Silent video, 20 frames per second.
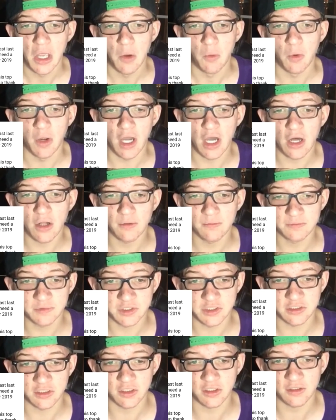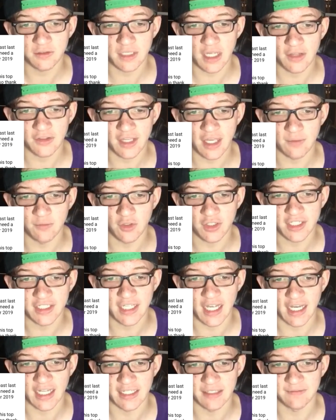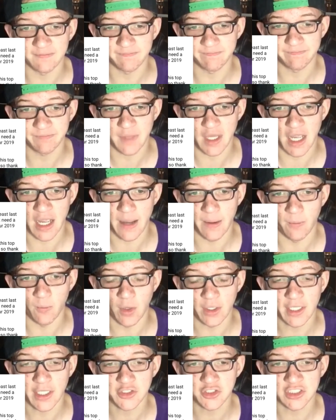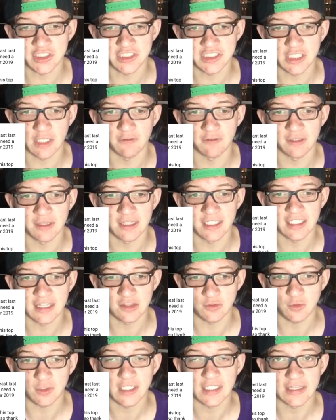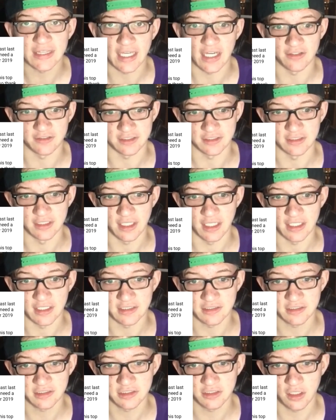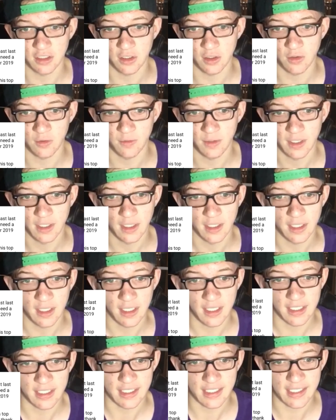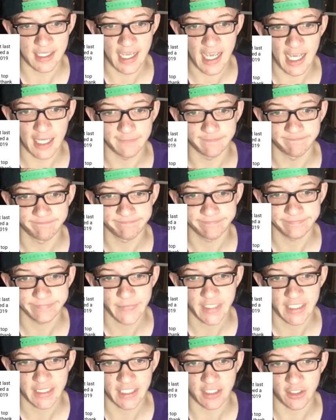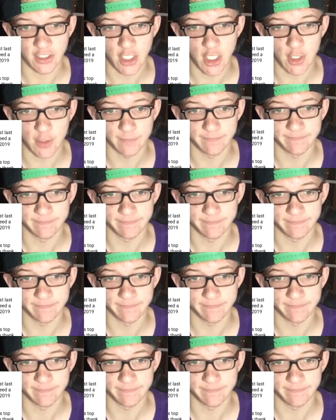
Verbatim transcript: Well, sir, now that I'm looking at it, um, 173,000 likes. So yeah, there you go.